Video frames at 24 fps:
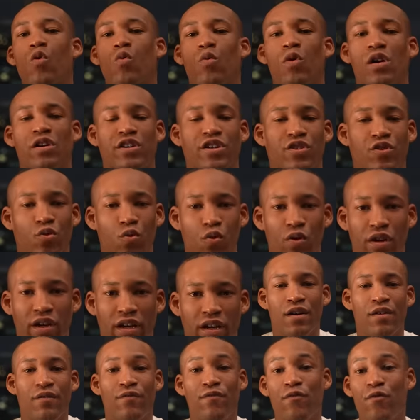while you're
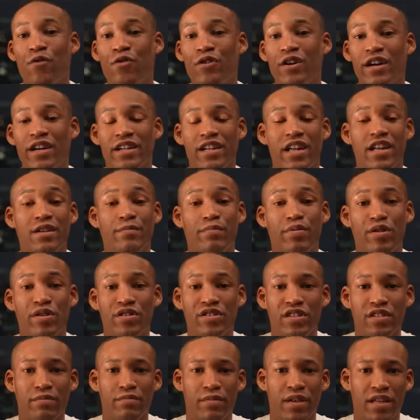talking. For an
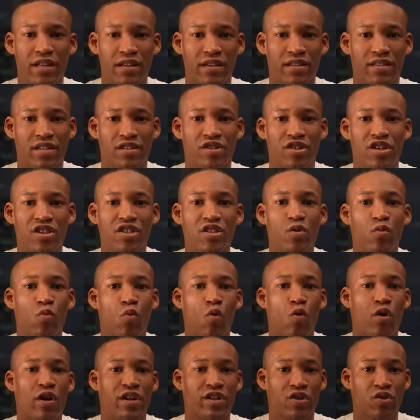in-person meeting, suggest a
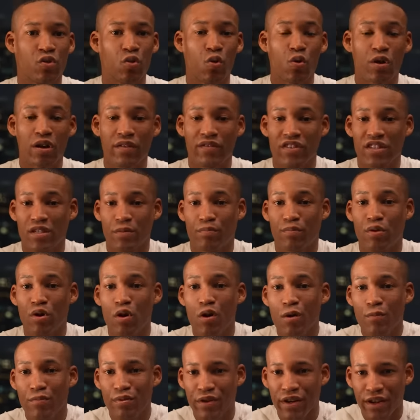walk and talk if it's
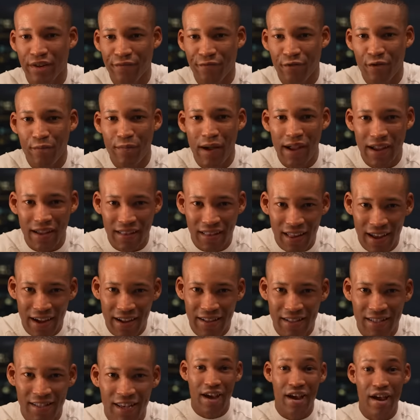appropriate. For my
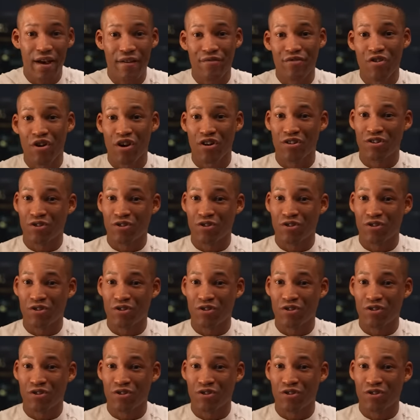clients, if they're on